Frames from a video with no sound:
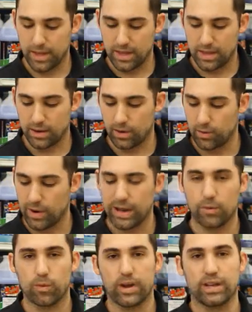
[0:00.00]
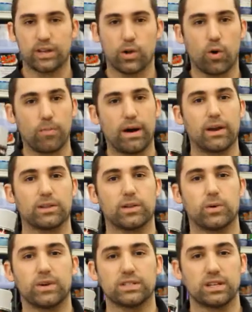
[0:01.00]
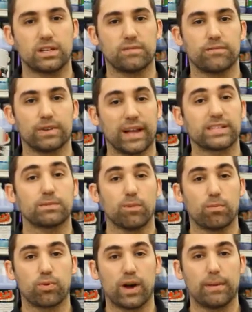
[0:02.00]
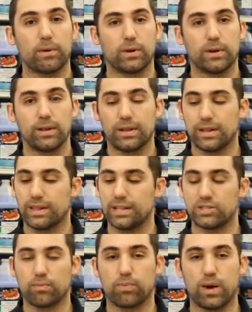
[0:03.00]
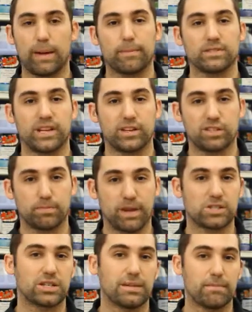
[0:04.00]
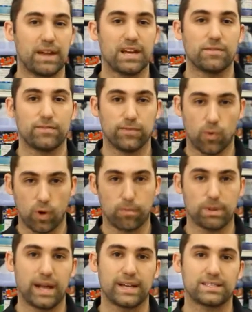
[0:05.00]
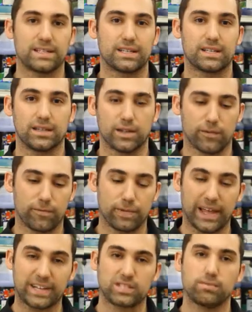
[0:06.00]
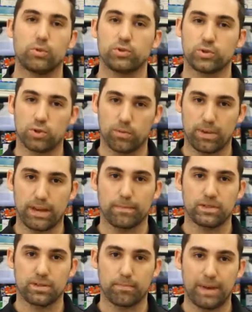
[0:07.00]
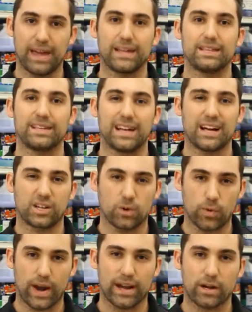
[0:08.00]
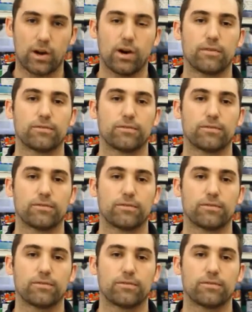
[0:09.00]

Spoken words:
The right way to go about it though is a flexible primer. These are primers that are specially made for plastic. They're flexible so they'll be able to bend and not crack off.